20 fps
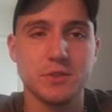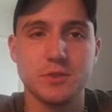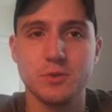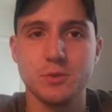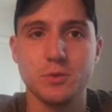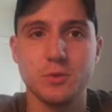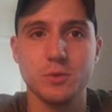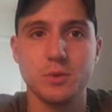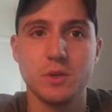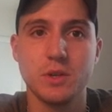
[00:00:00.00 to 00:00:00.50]

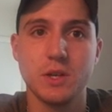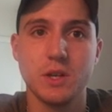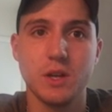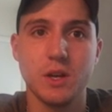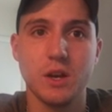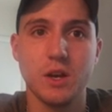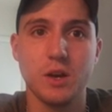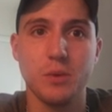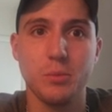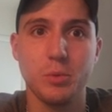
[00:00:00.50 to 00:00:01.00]
to
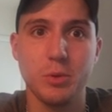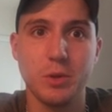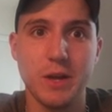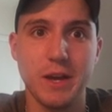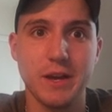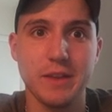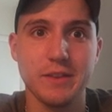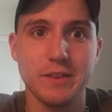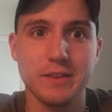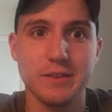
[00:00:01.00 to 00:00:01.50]

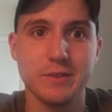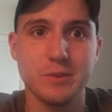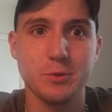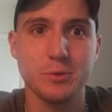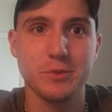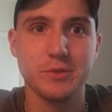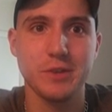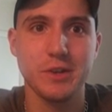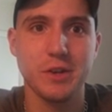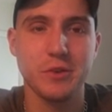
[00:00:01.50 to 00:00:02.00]
apply this
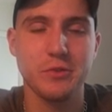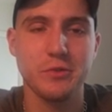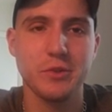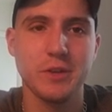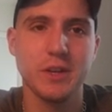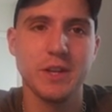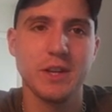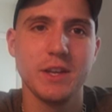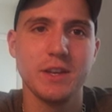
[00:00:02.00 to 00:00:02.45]
new stuff.